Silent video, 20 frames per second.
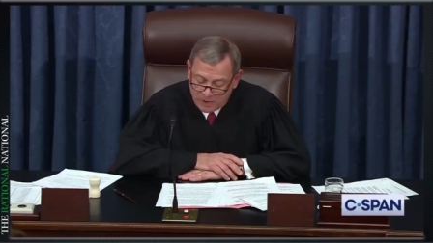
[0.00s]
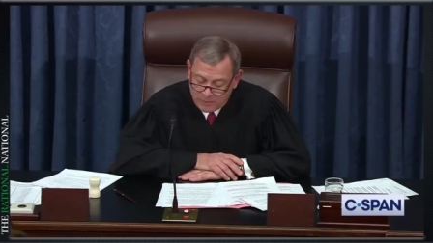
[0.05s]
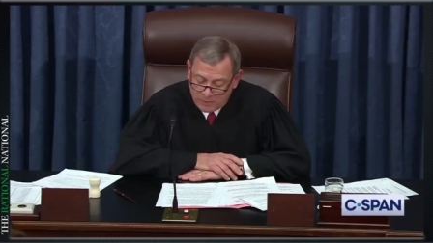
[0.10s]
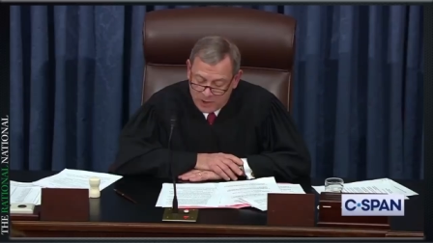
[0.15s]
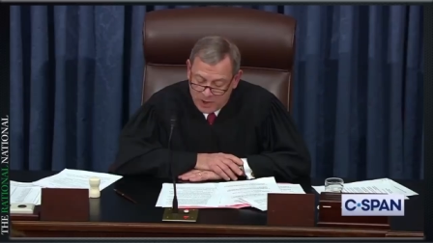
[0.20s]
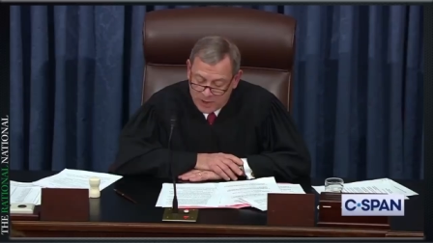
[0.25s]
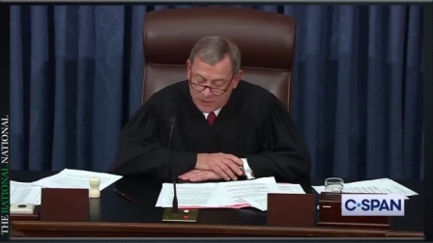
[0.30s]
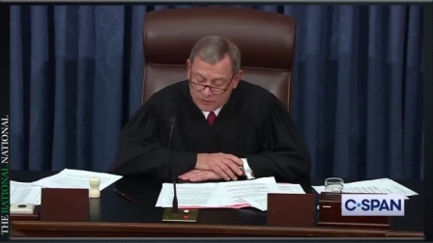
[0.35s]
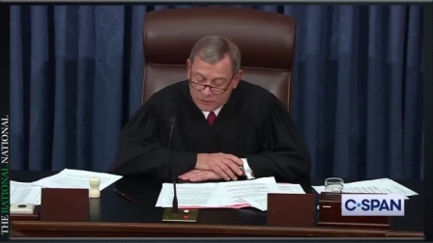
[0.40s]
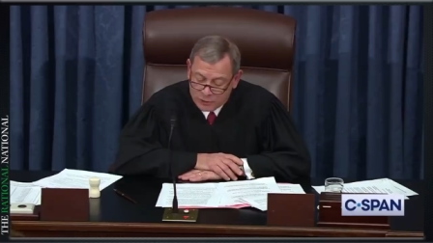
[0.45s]

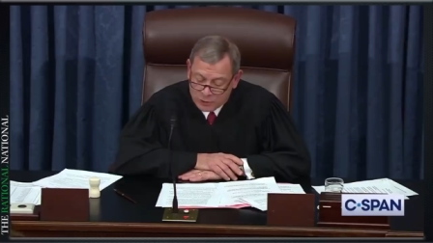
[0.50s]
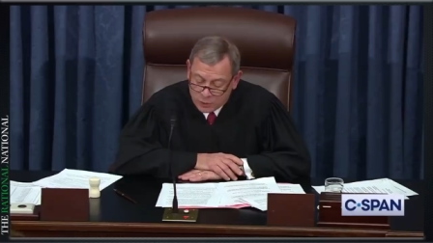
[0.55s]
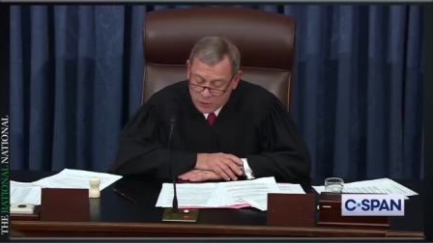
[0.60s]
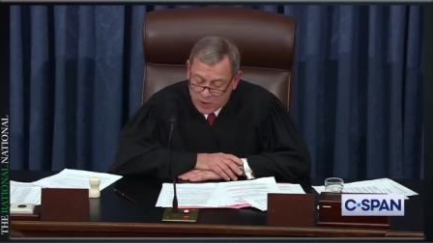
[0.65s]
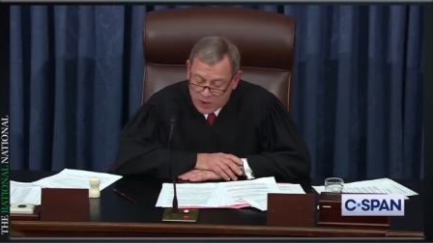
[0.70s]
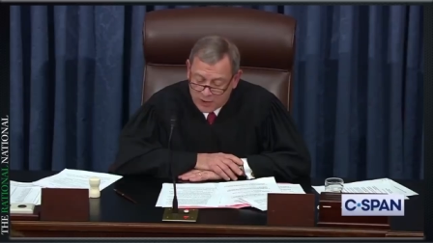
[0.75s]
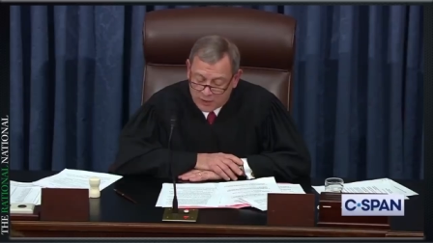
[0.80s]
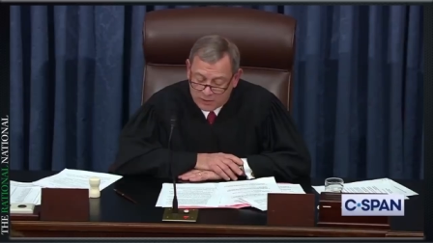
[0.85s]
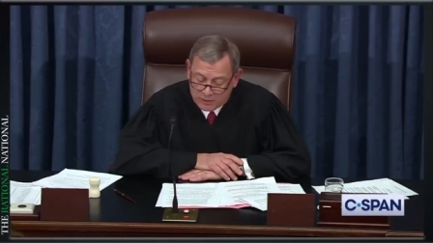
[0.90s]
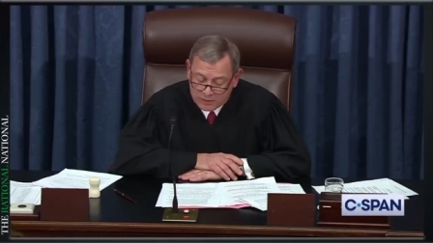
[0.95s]
upon two
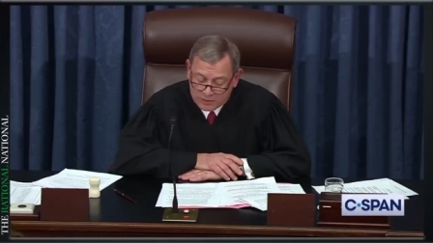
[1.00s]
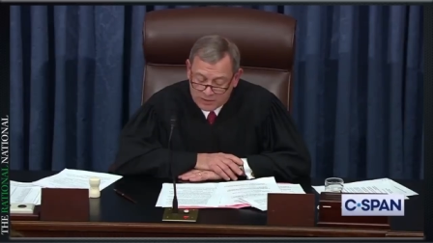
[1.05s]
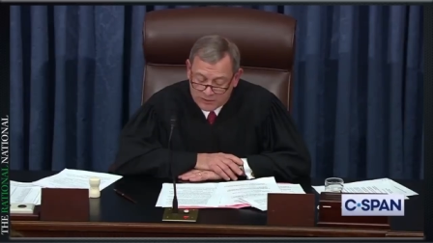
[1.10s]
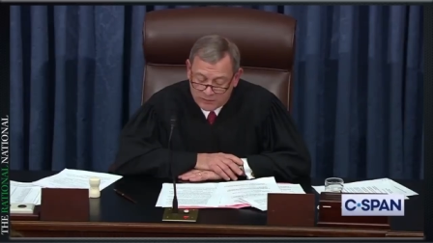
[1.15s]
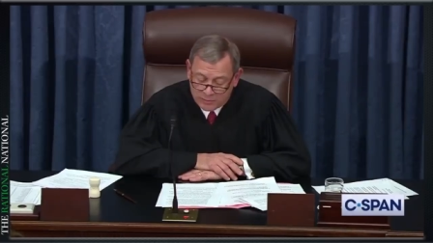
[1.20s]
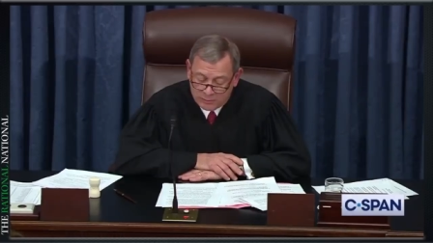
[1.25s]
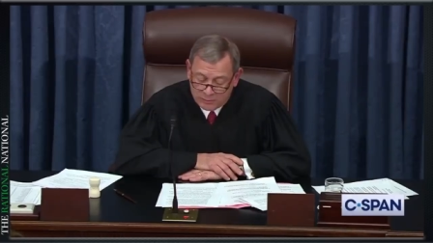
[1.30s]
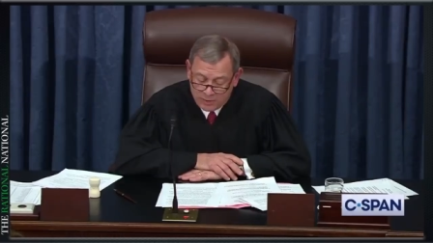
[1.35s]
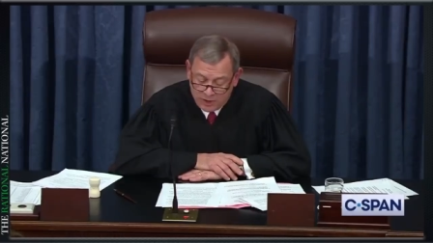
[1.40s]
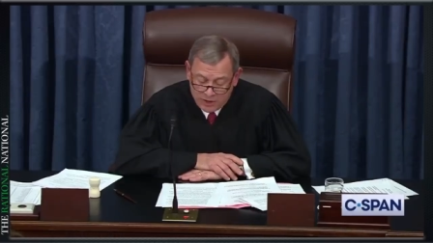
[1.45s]
articles of
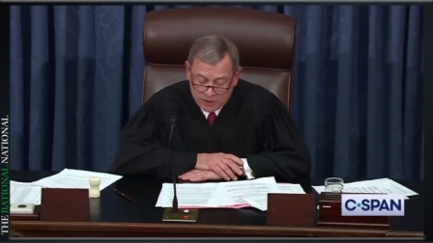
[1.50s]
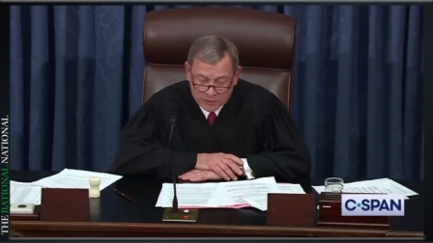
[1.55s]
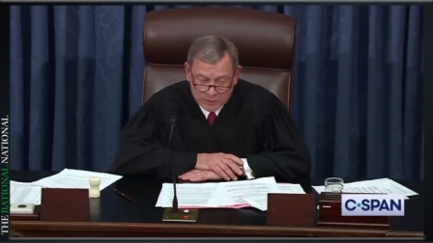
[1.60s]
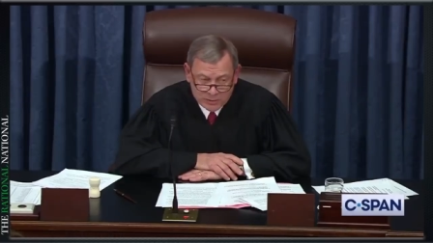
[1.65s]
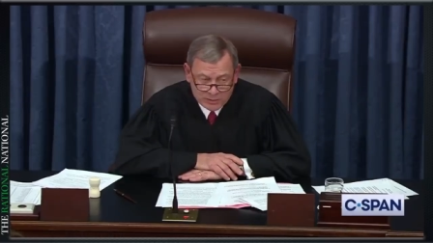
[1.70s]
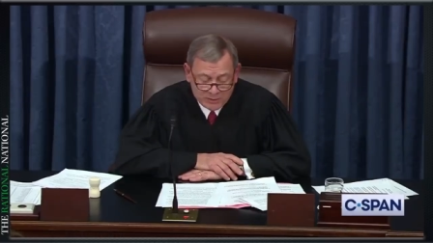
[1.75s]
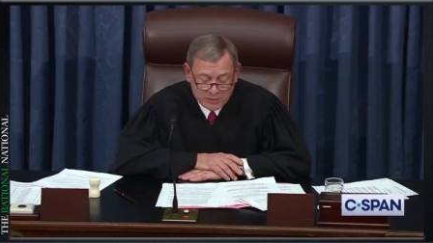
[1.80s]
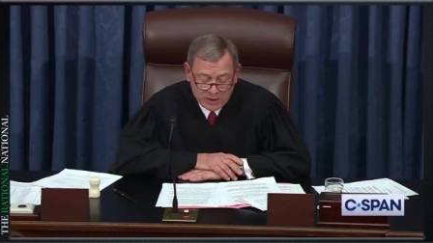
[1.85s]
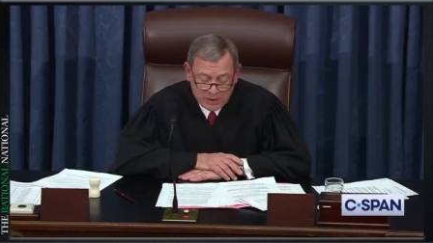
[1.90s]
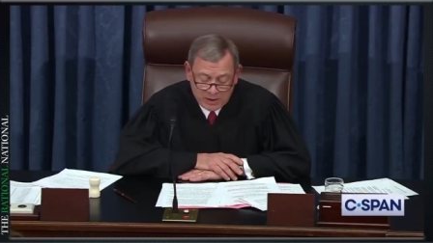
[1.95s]
impeachment